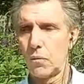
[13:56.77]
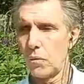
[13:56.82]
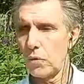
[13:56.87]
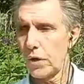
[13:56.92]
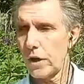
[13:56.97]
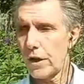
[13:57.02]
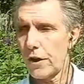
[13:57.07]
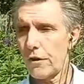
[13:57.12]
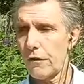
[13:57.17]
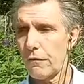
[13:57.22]

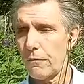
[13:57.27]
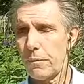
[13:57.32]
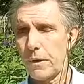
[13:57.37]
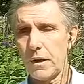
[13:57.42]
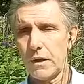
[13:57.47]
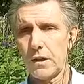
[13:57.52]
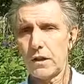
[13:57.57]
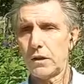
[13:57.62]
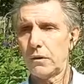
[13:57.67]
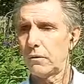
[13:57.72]
we
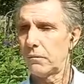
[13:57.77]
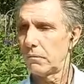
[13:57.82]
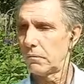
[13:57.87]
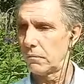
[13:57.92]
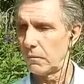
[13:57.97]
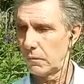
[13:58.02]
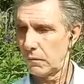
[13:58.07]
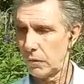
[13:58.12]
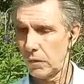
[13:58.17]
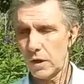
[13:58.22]

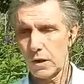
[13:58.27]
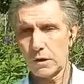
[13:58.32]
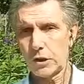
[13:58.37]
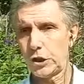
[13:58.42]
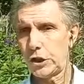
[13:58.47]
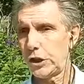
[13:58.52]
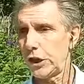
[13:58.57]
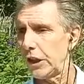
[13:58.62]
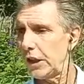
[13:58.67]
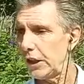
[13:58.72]

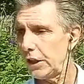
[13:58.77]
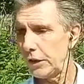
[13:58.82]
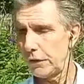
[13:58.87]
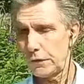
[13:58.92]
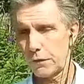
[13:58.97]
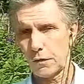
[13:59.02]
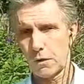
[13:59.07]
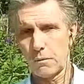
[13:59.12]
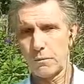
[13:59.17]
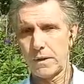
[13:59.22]
are
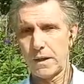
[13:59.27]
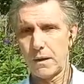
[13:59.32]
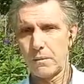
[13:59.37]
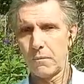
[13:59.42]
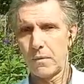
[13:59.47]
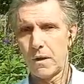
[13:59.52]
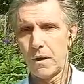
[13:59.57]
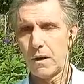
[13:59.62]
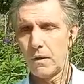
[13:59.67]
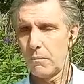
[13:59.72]
shielded from
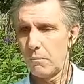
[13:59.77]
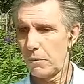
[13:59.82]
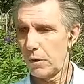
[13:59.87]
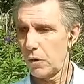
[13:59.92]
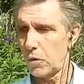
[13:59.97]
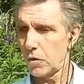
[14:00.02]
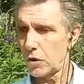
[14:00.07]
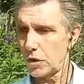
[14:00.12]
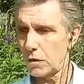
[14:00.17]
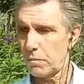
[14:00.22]
them,
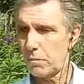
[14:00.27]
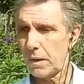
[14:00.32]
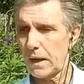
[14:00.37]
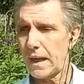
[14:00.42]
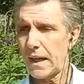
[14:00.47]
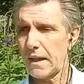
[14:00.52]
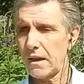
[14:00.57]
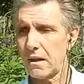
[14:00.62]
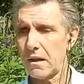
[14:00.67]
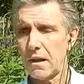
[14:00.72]
because
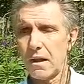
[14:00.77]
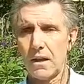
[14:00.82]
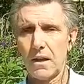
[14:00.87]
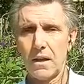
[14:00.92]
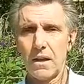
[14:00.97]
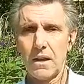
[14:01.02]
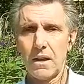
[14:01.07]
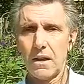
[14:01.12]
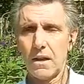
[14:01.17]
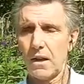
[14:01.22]
plant
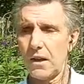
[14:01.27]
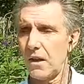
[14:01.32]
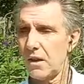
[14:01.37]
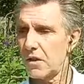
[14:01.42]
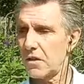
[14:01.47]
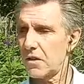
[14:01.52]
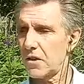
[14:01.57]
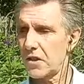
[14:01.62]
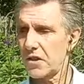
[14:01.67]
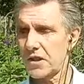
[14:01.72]

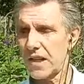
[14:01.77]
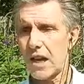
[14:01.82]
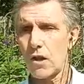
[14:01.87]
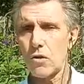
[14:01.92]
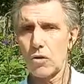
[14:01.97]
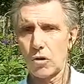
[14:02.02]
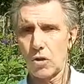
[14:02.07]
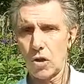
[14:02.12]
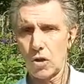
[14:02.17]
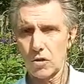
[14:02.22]
is
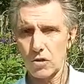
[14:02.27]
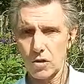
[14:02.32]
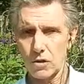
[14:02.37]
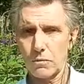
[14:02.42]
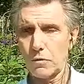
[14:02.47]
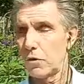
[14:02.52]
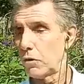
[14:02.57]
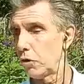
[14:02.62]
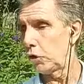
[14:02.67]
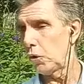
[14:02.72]

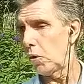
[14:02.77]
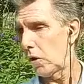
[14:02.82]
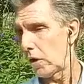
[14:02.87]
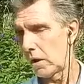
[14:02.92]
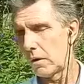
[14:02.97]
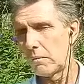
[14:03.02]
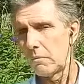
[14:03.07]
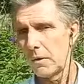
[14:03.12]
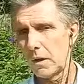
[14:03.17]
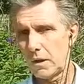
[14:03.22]
cellulose,
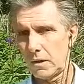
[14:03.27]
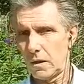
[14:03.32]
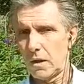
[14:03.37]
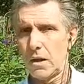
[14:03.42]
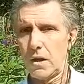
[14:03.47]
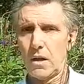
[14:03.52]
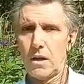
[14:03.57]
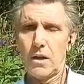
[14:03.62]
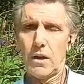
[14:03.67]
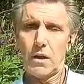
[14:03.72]
sugar, but
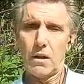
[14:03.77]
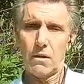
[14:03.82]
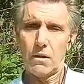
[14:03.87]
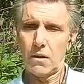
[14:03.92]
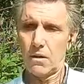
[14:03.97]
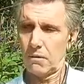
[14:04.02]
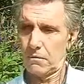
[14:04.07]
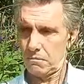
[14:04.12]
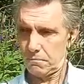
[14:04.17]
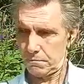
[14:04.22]

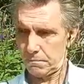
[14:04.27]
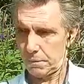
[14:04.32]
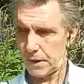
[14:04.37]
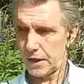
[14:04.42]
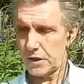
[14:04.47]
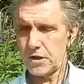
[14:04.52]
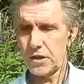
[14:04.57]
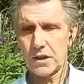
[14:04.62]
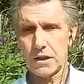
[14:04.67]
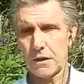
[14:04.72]

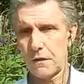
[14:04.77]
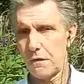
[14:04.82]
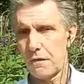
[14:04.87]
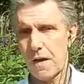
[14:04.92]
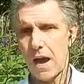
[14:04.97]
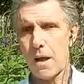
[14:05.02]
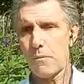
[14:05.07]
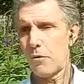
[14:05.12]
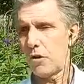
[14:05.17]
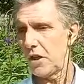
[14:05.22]
basically
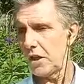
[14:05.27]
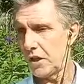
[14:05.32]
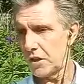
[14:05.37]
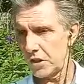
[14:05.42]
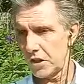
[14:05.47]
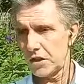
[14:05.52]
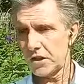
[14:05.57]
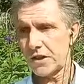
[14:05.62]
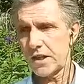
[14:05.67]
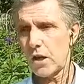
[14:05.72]
fiber
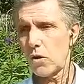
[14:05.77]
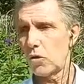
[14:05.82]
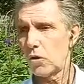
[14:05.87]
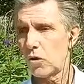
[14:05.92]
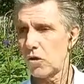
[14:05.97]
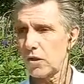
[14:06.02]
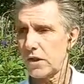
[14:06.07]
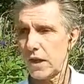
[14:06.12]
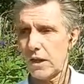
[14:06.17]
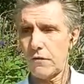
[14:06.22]
is in
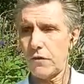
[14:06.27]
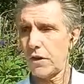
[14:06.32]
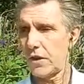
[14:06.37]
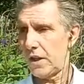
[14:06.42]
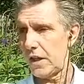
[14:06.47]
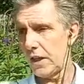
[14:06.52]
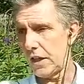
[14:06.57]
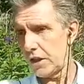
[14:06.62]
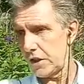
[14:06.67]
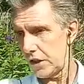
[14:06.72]
cellulose.
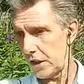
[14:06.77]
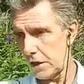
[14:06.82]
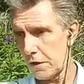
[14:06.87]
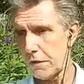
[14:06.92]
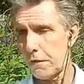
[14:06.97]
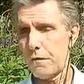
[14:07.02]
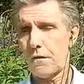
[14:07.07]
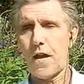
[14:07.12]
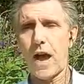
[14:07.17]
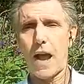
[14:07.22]
Everything is in
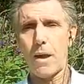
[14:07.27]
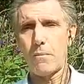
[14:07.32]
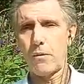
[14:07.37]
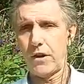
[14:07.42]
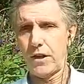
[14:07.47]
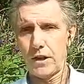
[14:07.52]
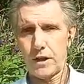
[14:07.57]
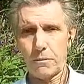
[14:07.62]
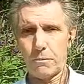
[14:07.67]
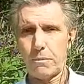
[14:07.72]
a
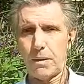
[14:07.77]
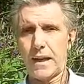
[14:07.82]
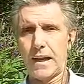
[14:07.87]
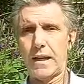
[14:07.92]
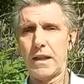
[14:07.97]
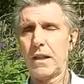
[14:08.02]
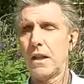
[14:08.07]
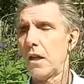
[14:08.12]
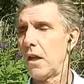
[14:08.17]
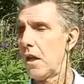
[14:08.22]
fiber in a
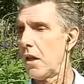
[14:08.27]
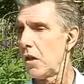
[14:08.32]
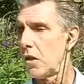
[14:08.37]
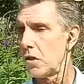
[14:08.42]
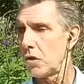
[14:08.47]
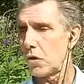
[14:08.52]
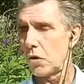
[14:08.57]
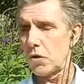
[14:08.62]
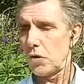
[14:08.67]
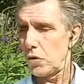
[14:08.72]
plant,
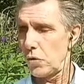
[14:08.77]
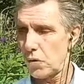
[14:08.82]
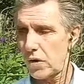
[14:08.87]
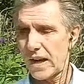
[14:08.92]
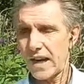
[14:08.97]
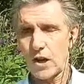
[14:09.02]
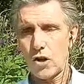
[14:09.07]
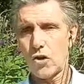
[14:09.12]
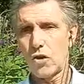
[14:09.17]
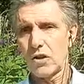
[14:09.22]
so you
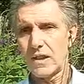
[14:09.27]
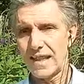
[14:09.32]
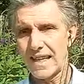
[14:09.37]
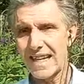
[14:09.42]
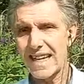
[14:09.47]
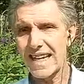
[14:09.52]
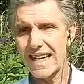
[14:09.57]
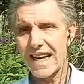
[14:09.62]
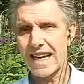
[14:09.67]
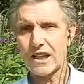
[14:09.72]
cannot
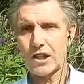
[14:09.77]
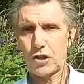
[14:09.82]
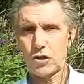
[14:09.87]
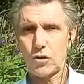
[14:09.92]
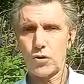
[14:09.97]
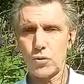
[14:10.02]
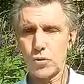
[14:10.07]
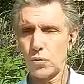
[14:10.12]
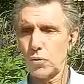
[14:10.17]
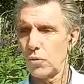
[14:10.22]

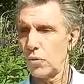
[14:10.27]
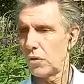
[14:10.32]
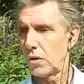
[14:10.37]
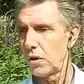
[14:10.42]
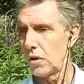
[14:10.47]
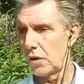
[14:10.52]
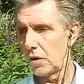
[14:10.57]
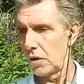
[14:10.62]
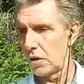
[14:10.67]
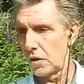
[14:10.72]
get to
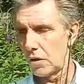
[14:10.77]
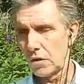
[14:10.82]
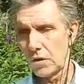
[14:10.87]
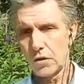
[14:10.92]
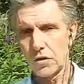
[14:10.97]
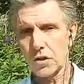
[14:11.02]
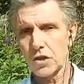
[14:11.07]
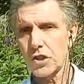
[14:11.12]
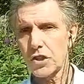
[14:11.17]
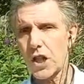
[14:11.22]

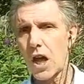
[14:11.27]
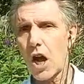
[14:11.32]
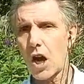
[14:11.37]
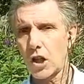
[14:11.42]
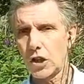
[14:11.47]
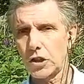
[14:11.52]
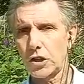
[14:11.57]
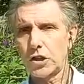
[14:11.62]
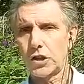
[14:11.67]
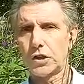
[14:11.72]
the
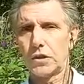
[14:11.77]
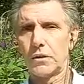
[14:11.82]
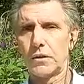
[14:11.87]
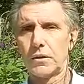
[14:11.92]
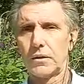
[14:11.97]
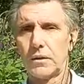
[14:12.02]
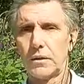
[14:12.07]
starch,